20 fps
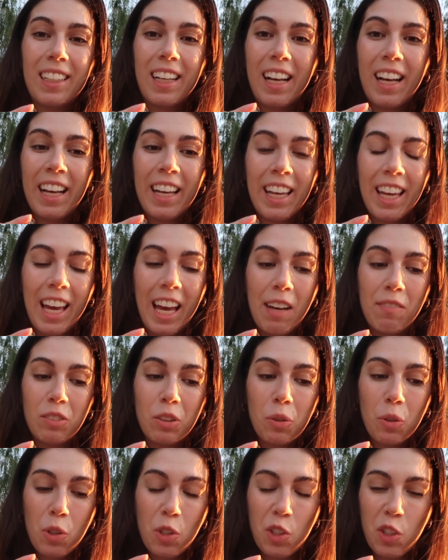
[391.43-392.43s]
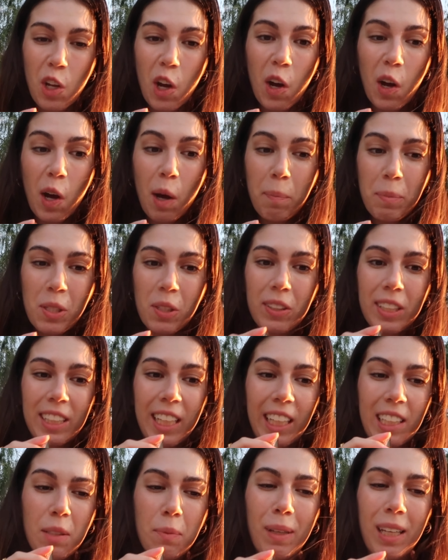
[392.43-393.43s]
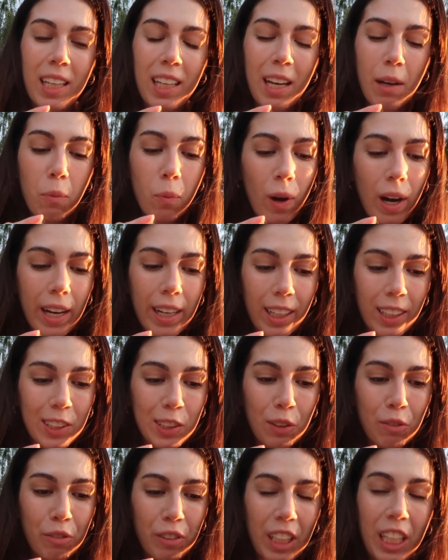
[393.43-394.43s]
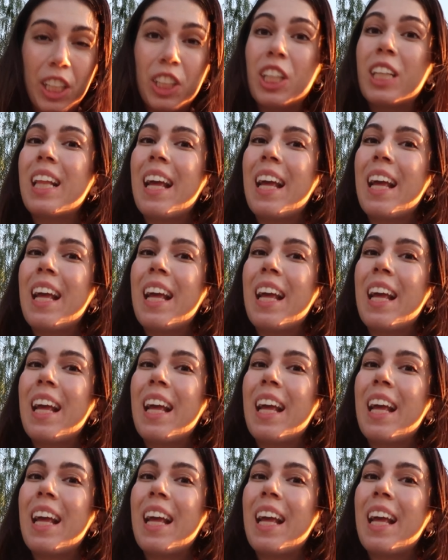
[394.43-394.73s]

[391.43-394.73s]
I have to stop, so it takes me a while to finish it